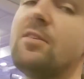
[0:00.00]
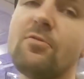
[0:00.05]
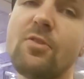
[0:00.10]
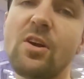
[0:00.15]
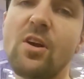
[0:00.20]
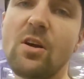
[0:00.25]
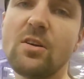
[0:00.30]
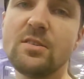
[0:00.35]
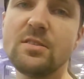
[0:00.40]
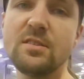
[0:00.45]
in
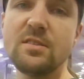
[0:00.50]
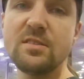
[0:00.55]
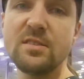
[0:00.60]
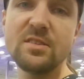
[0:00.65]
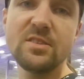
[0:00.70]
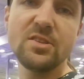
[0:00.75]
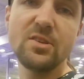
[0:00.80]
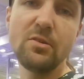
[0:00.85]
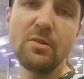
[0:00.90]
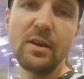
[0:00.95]
regards to
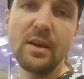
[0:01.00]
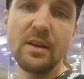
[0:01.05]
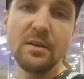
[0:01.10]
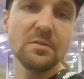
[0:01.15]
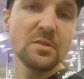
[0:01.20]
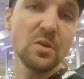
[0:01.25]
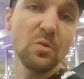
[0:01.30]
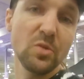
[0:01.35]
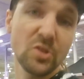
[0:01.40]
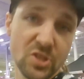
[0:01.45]

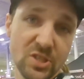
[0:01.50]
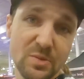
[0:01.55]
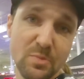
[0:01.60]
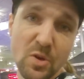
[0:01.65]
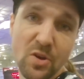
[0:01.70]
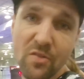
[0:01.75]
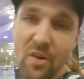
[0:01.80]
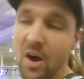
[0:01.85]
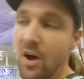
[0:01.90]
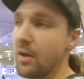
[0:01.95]
Suzuki, so we'll
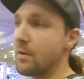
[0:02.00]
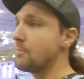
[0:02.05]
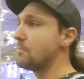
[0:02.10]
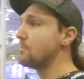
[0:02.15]
just move on.